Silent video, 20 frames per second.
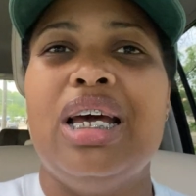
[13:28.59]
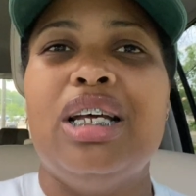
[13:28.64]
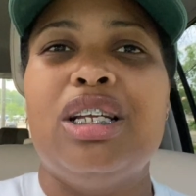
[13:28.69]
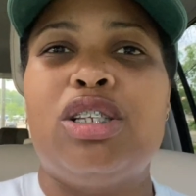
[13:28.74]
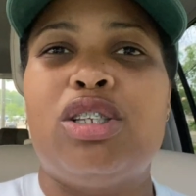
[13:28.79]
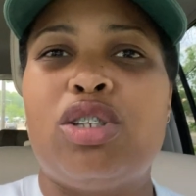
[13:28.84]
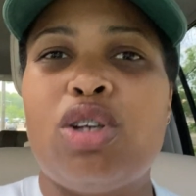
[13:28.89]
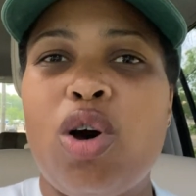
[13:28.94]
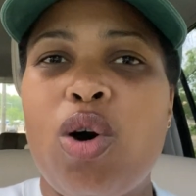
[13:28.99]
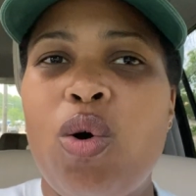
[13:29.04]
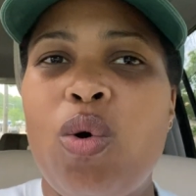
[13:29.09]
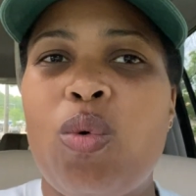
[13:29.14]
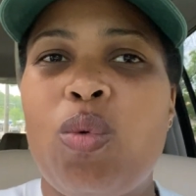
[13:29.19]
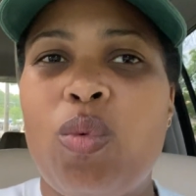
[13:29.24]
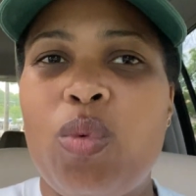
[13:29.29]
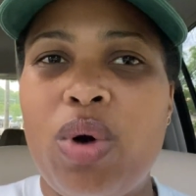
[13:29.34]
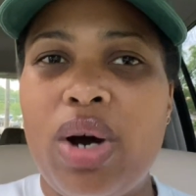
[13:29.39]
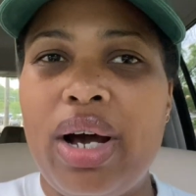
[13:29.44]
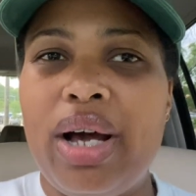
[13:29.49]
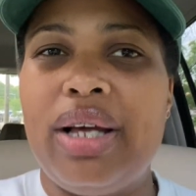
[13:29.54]
so
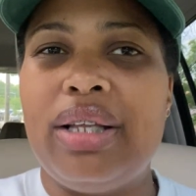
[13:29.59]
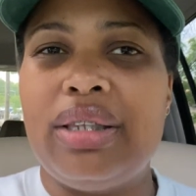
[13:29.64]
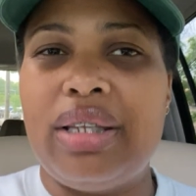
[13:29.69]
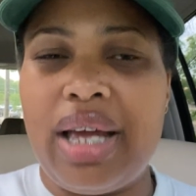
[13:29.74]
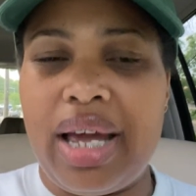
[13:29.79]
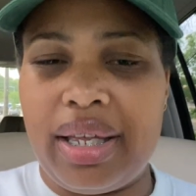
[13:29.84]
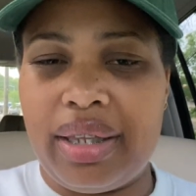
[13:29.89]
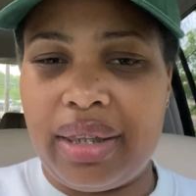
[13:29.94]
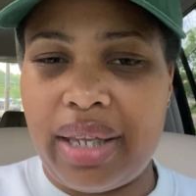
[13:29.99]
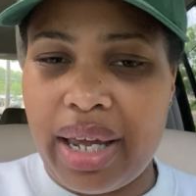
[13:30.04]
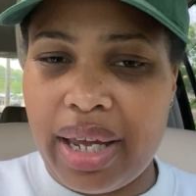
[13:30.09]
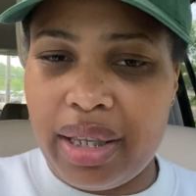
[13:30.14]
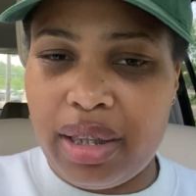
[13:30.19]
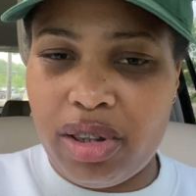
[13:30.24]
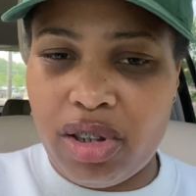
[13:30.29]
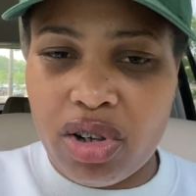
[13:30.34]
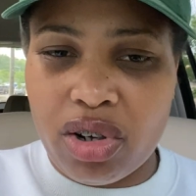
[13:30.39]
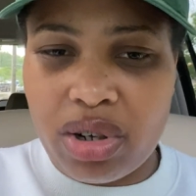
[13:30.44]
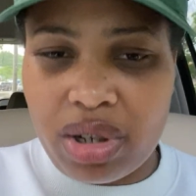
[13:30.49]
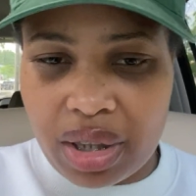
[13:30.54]
what that they
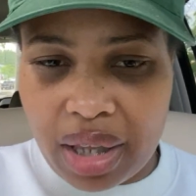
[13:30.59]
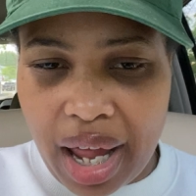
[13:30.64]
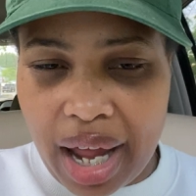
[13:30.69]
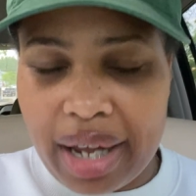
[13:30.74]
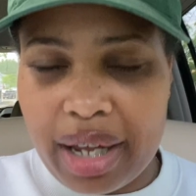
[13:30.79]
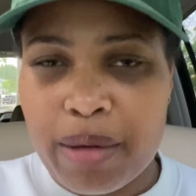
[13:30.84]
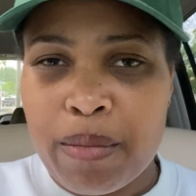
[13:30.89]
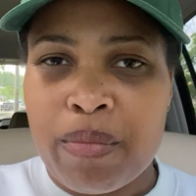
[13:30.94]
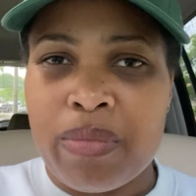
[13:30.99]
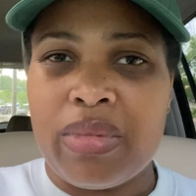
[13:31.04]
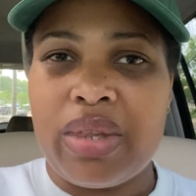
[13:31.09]
look like